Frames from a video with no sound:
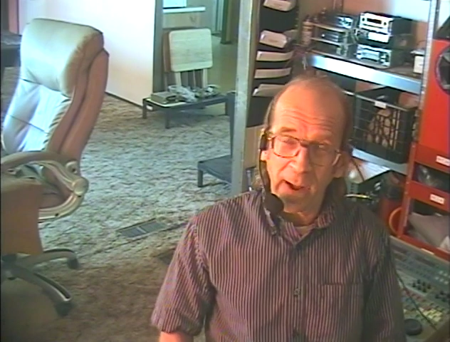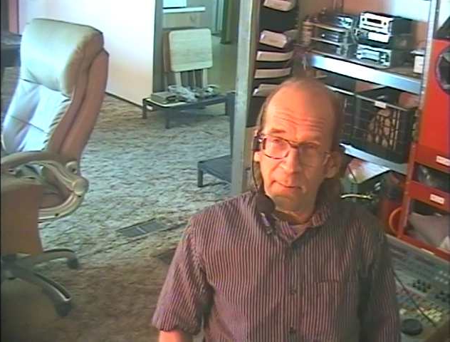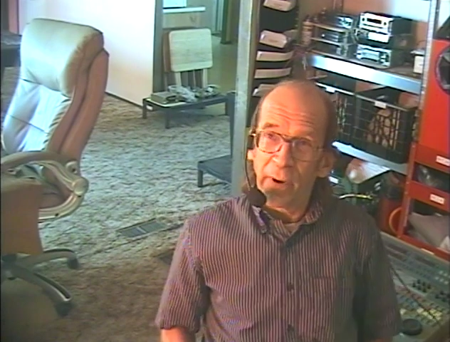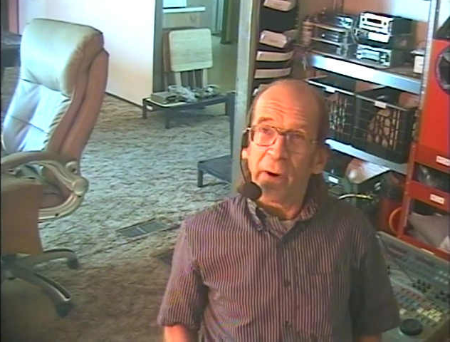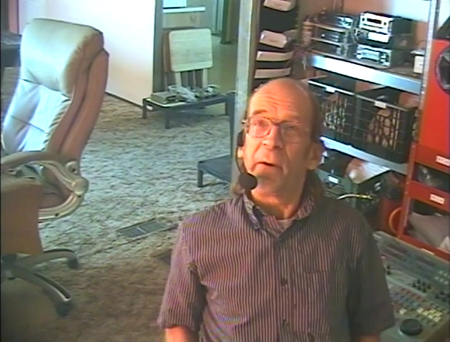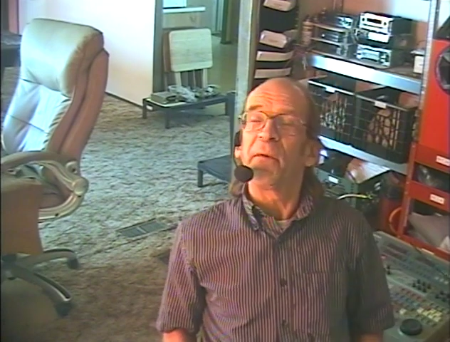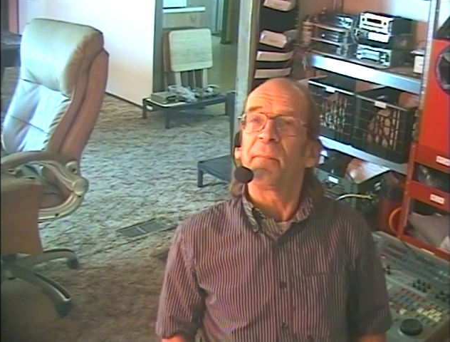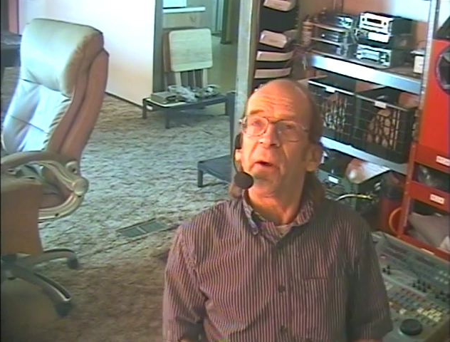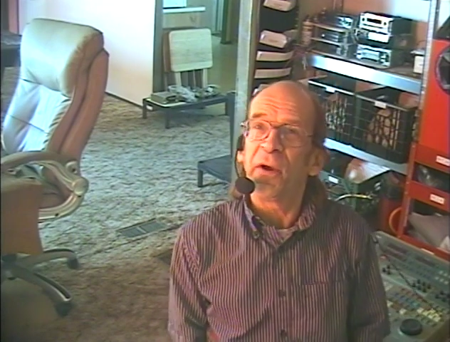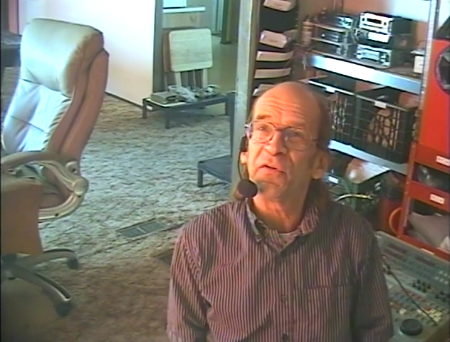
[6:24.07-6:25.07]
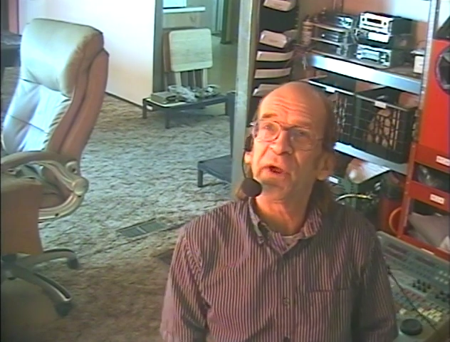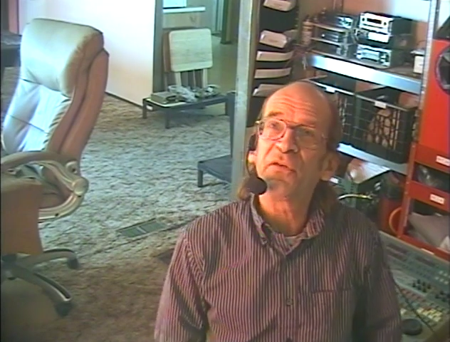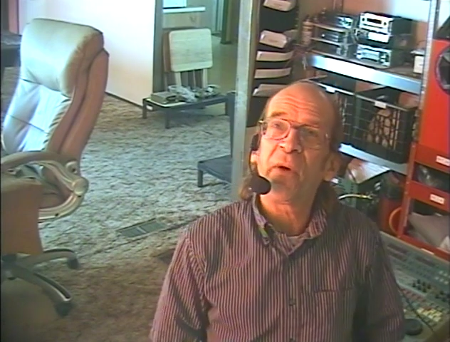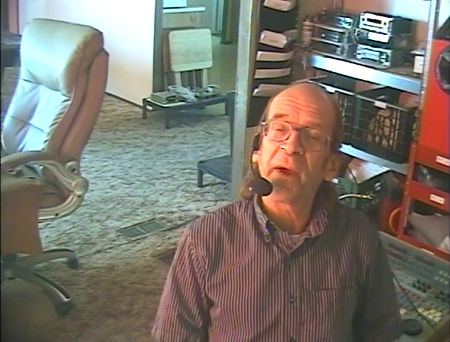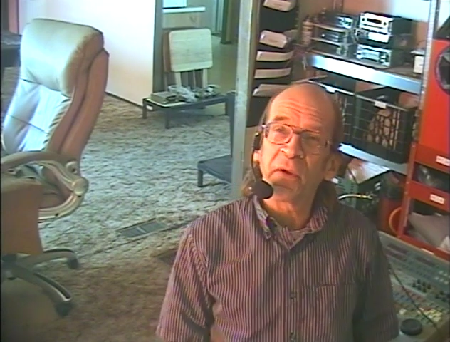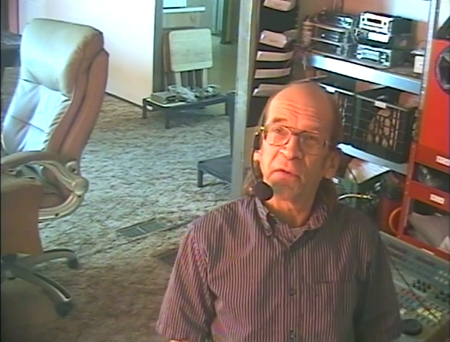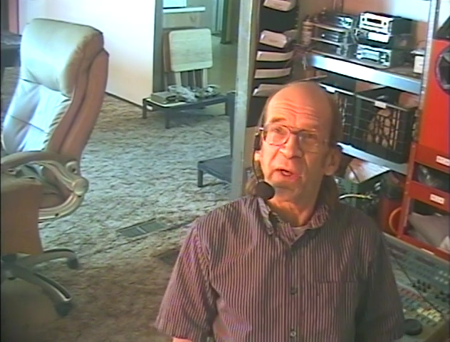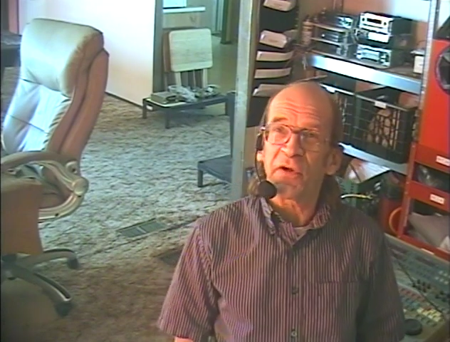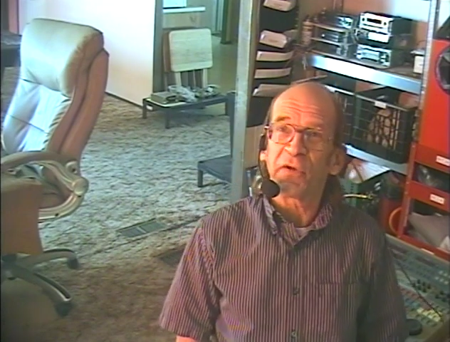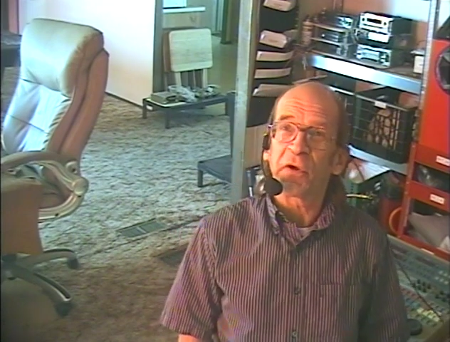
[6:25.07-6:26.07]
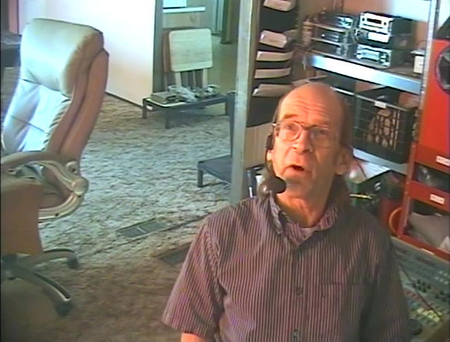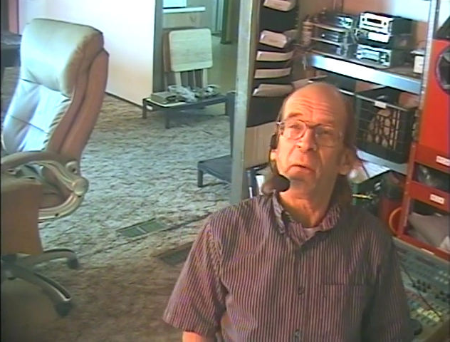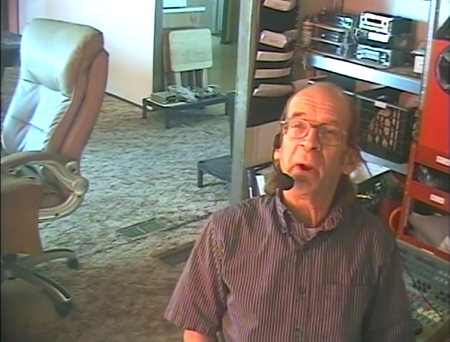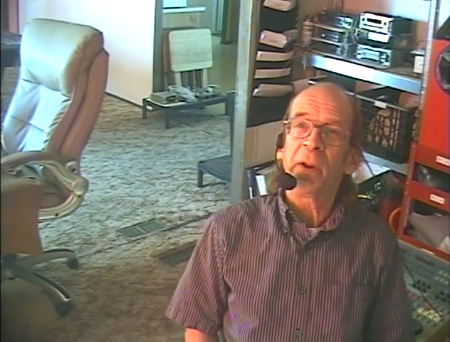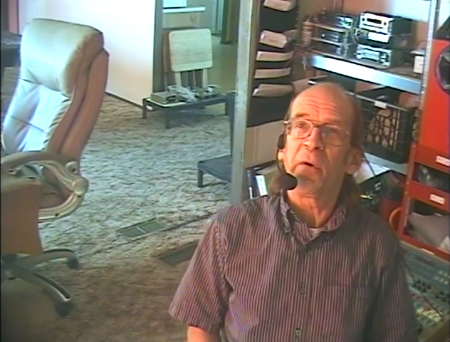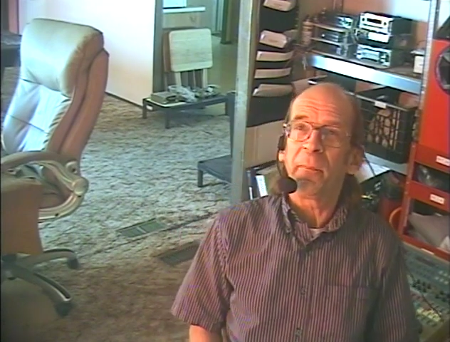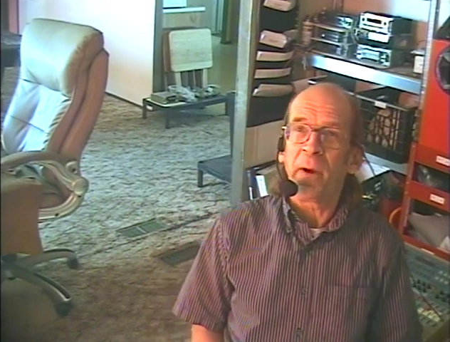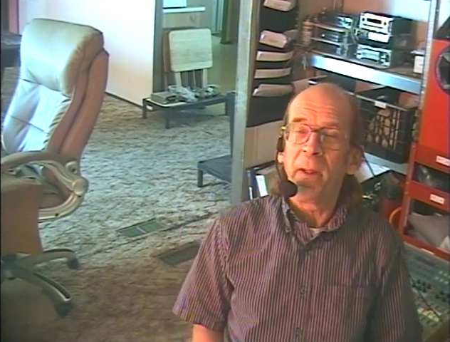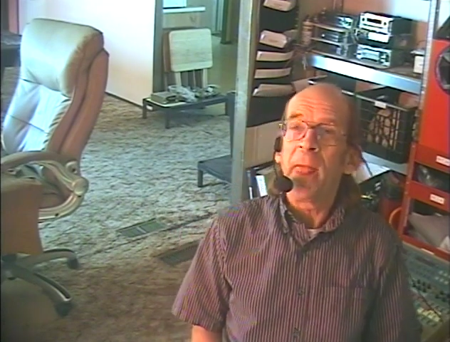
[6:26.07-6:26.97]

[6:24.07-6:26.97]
Barry with Barry's 8-track and classic car radio repair.